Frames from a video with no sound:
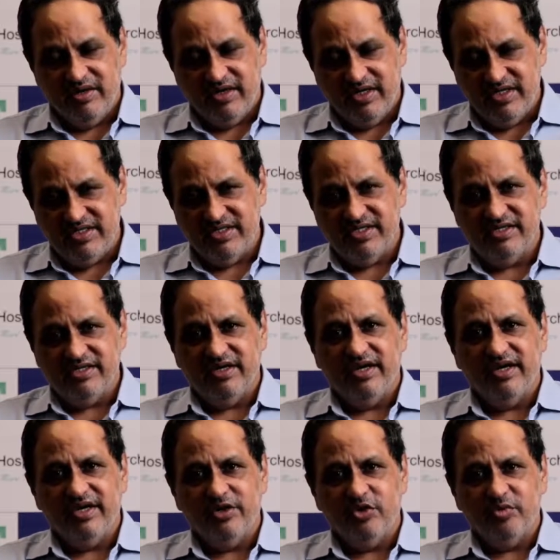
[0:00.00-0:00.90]
disease
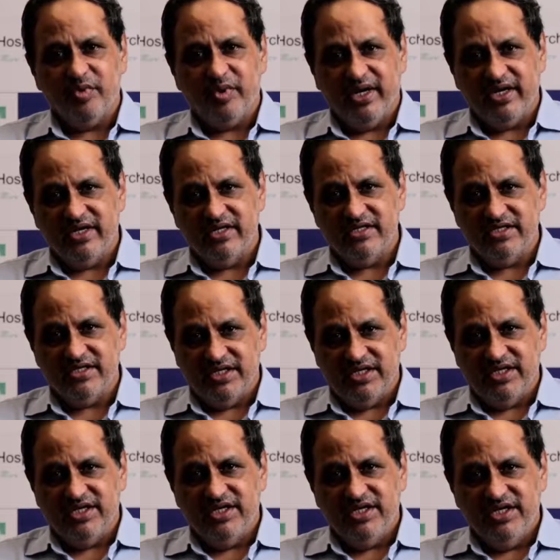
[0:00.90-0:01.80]
related to pregnancy.
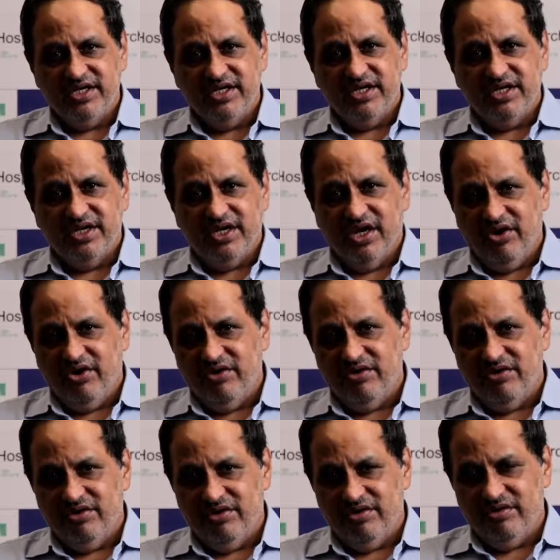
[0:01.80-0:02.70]
Now,